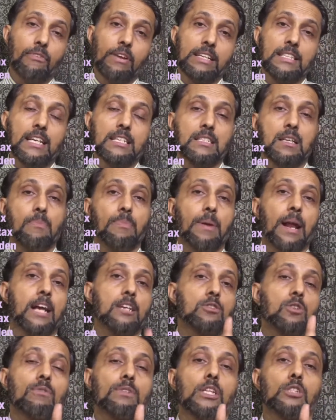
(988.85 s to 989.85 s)
fixes the
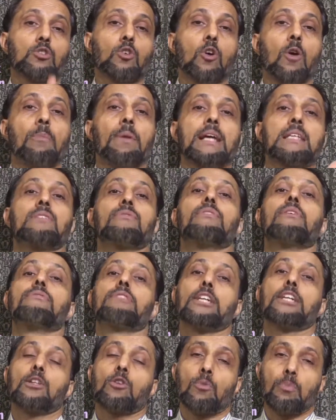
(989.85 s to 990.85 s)
price of the soap as
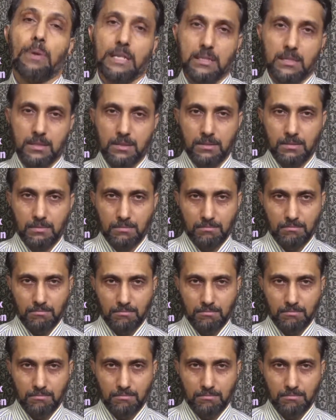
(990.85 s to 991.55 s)
15 rupees.